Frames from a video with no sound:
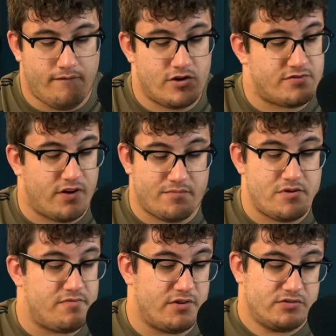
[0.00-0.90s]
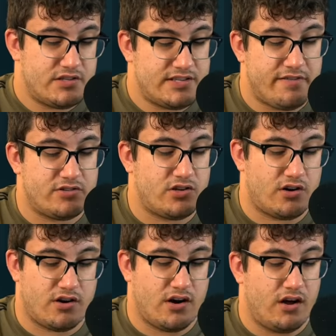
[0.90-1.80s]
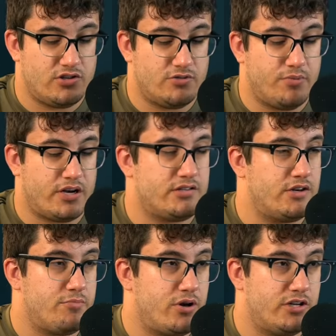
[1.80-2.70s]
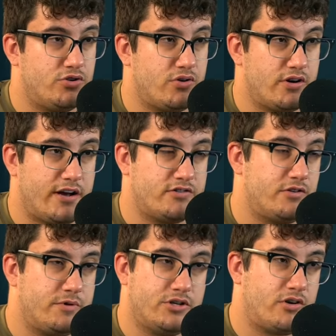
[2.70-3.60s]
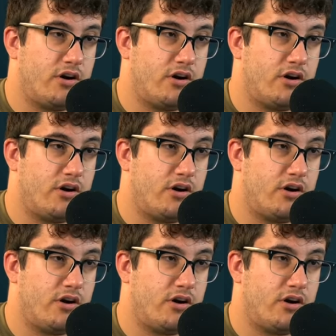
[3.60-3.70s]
First of all, I'm confused. The savings started at one hundred bucks, and you put in two hundred dollars, and we took